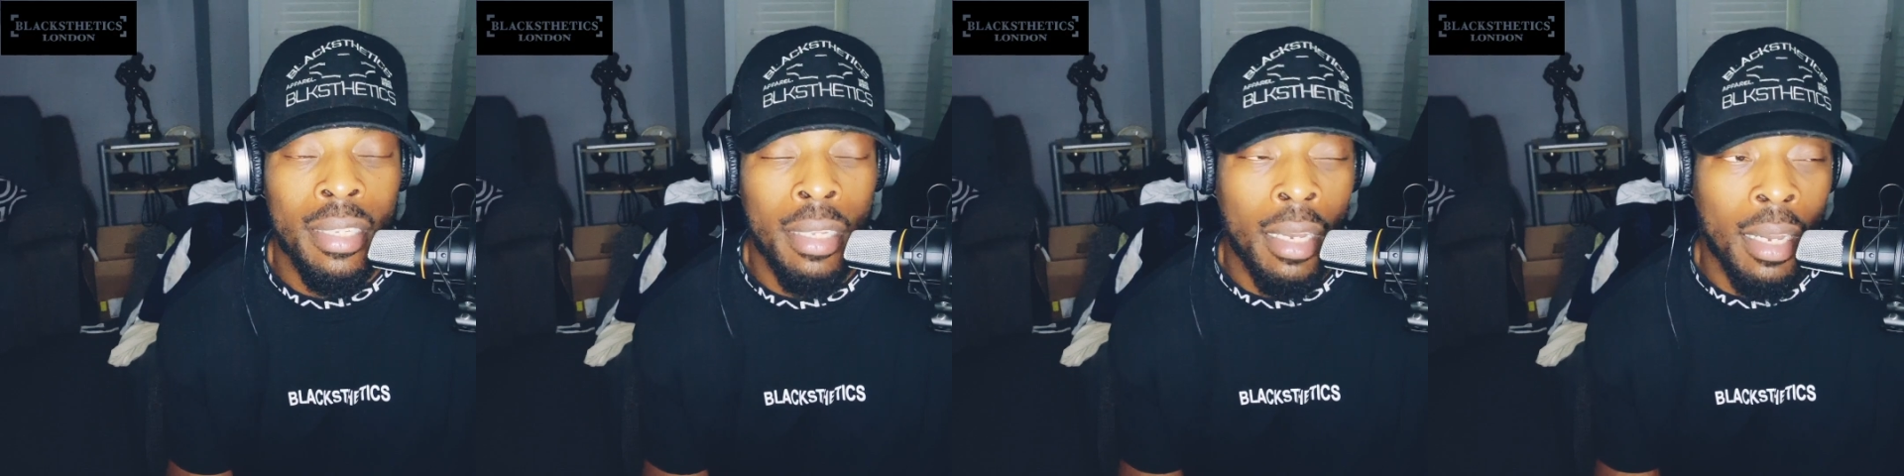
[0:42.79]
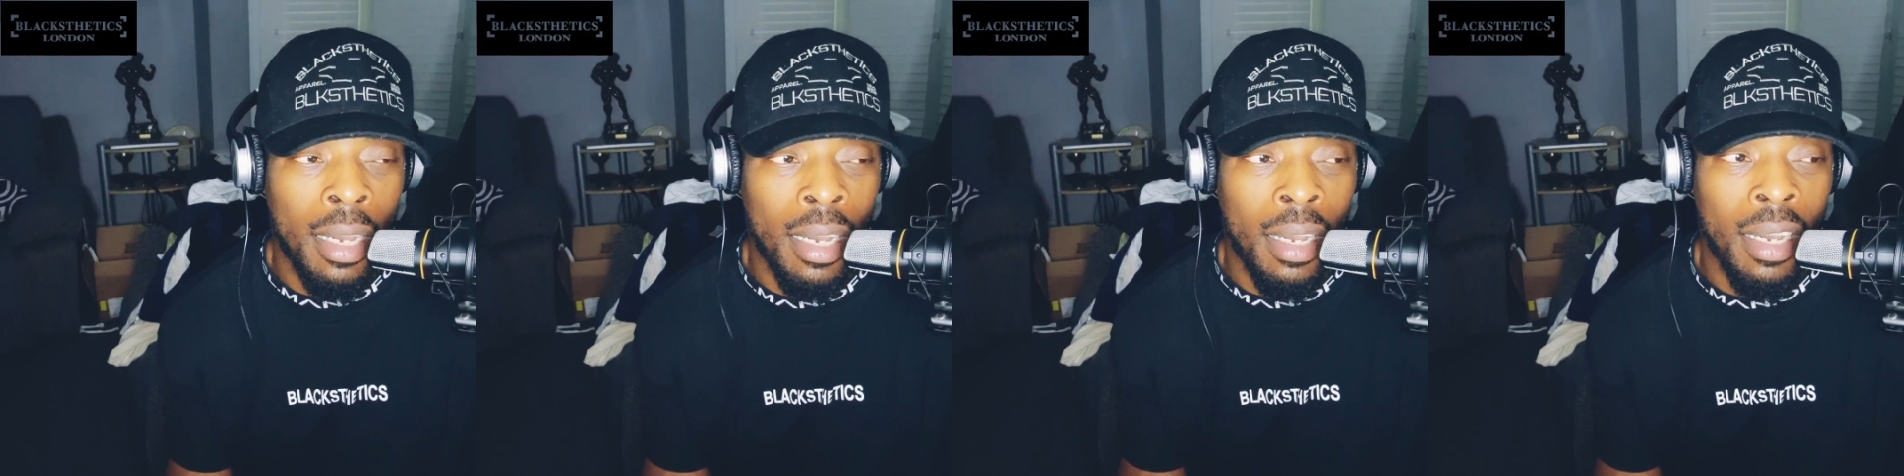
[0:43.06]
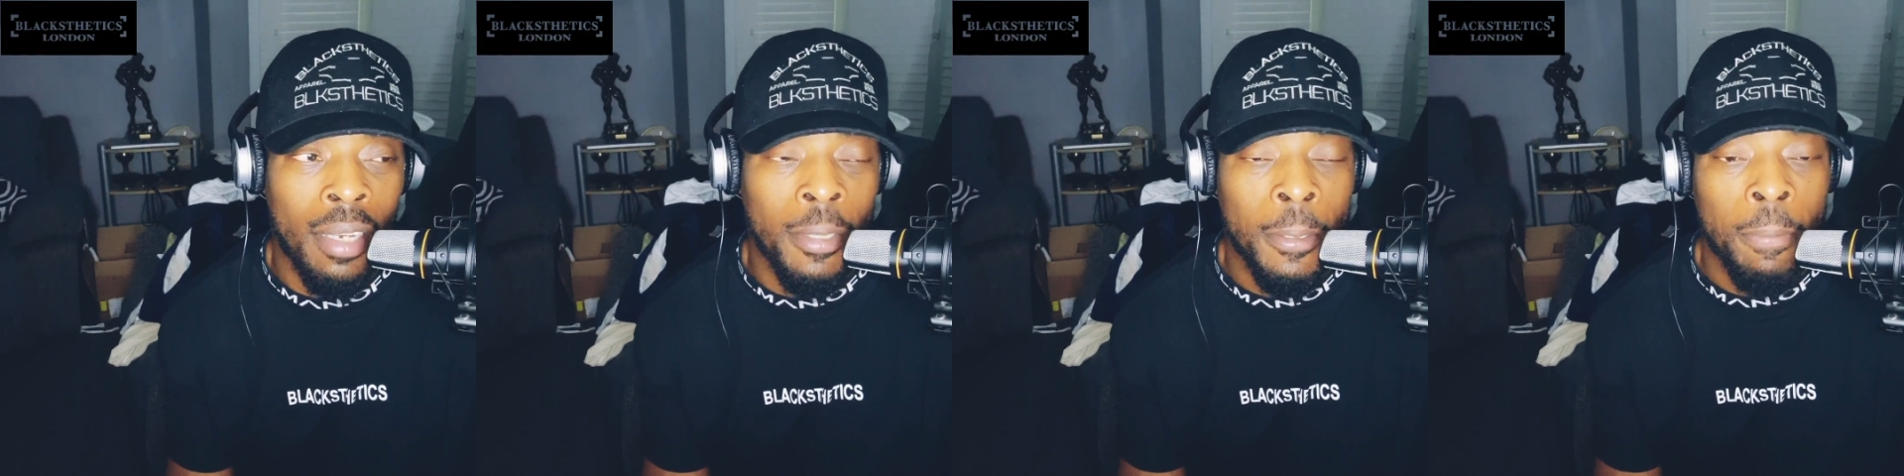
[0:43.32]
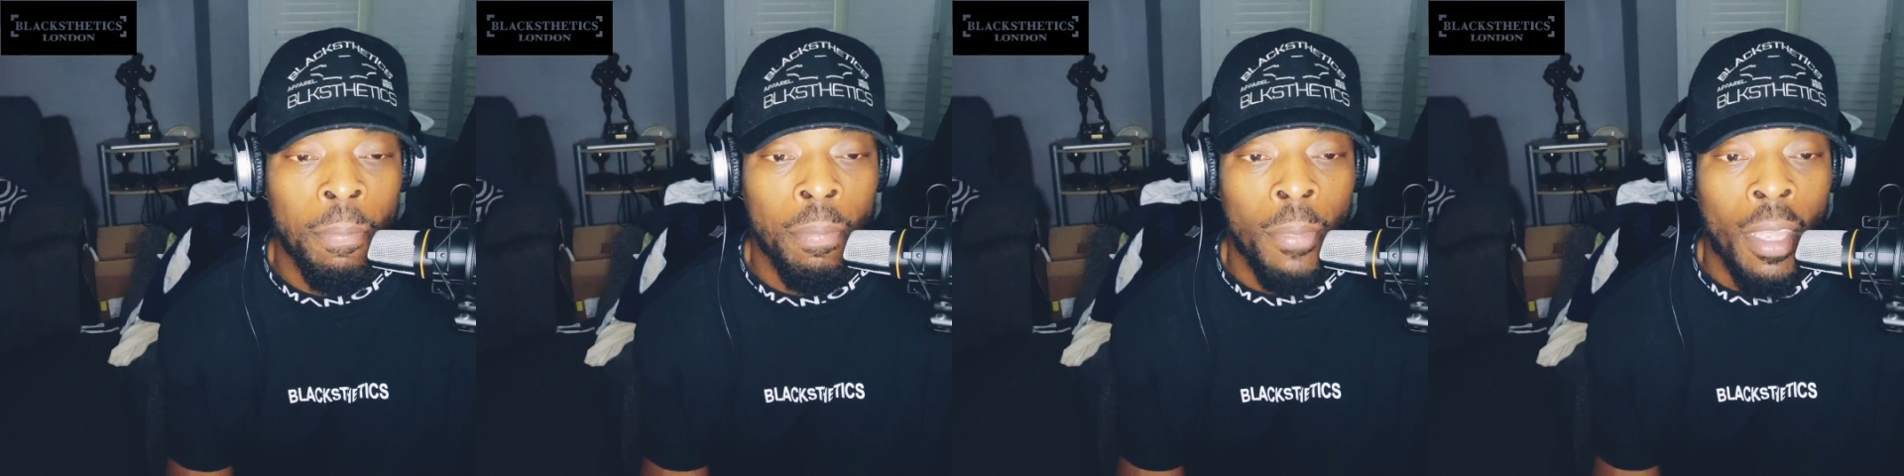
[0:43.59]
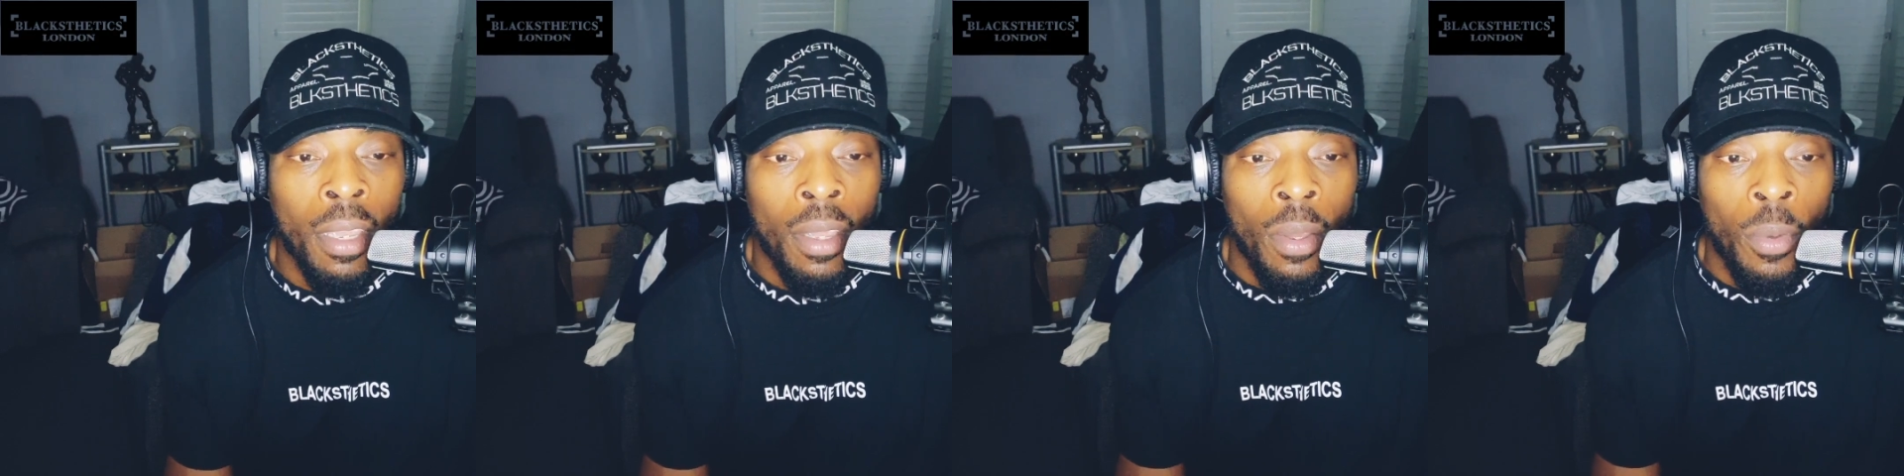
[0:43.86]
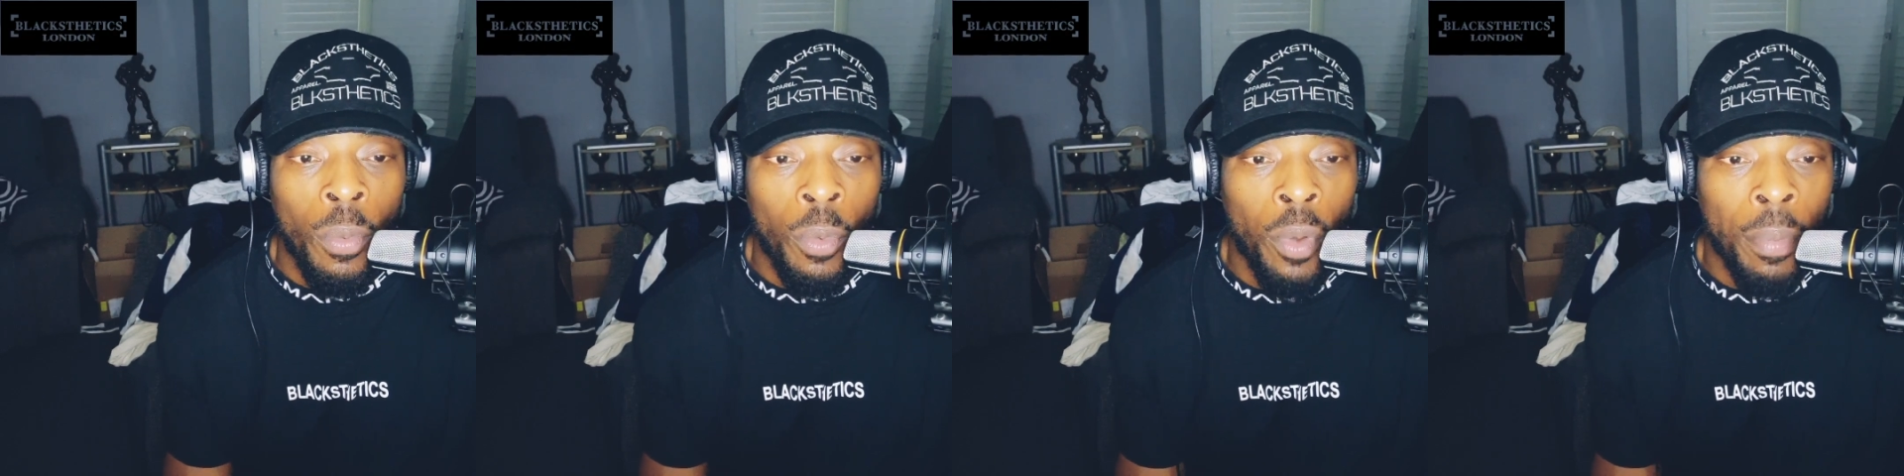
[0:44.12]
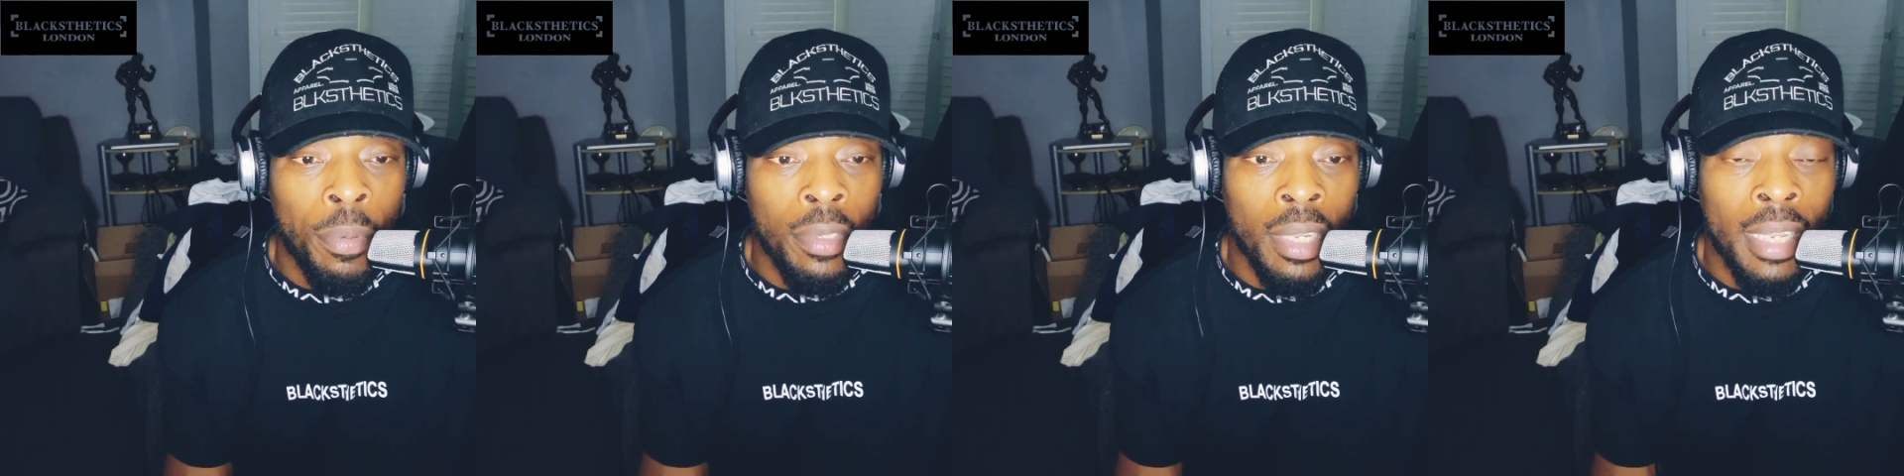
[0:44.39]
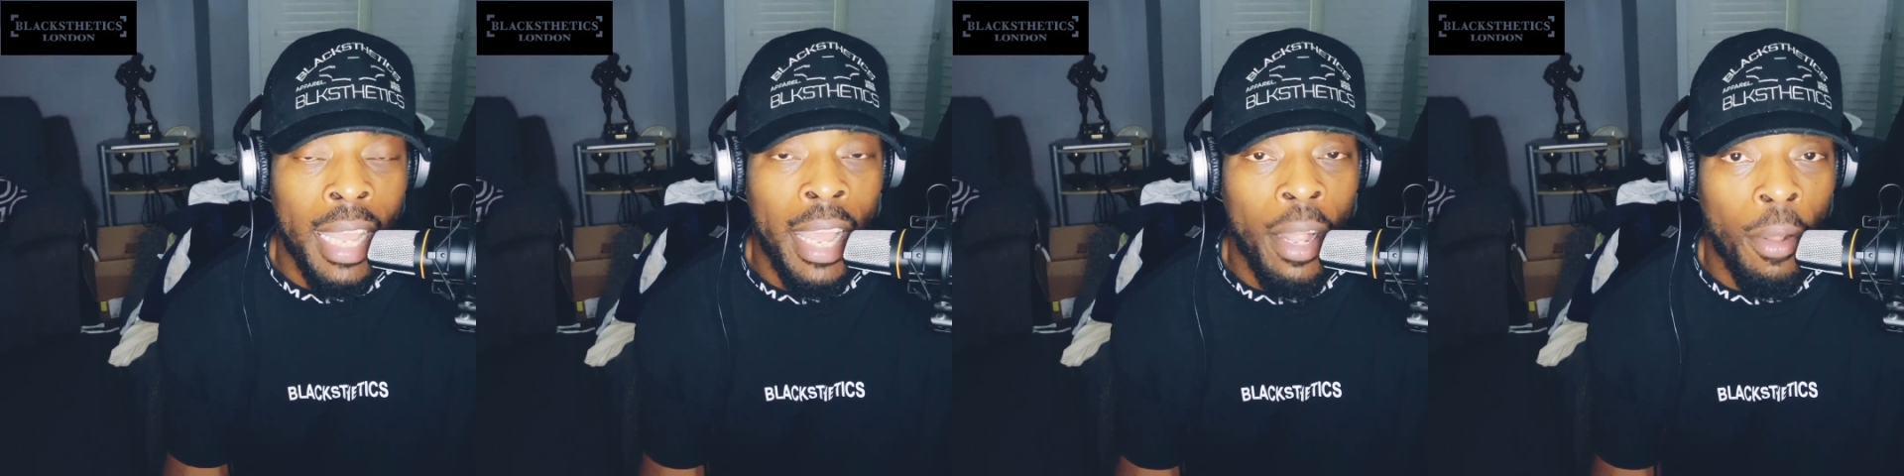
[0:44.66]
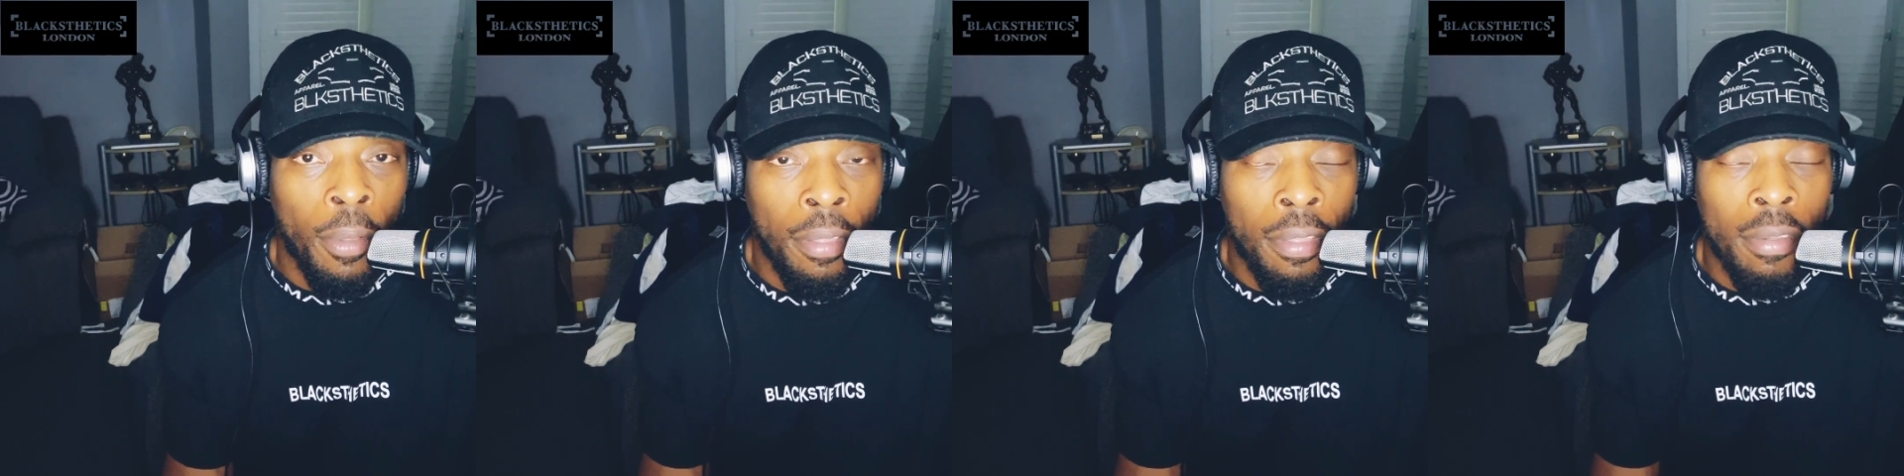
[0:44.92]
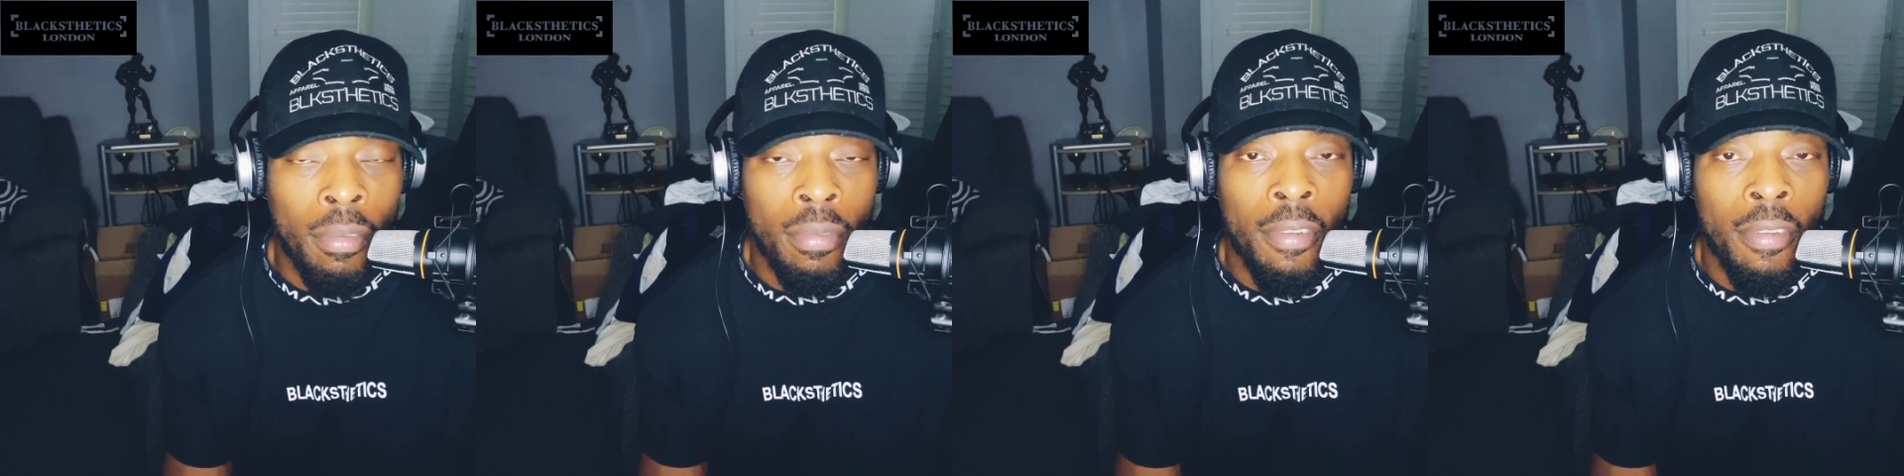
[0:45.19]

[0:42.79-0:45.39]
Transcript: We represent health,